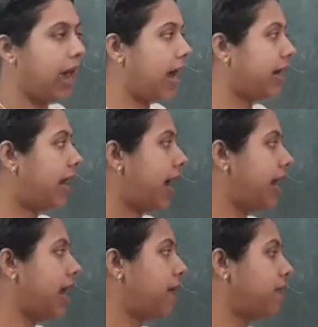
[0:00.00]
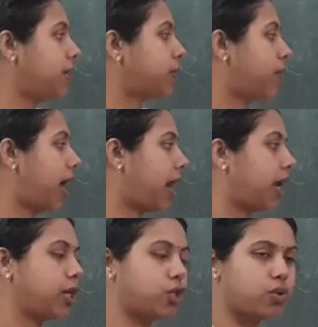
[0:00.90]
and line M is
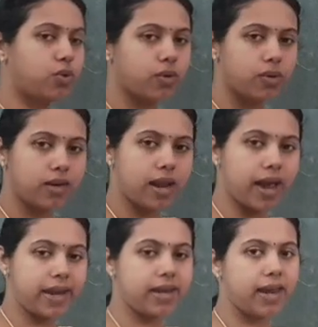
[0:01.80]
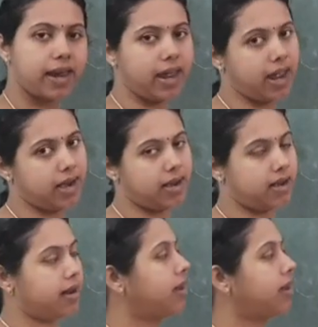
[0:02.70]
parallel to line N.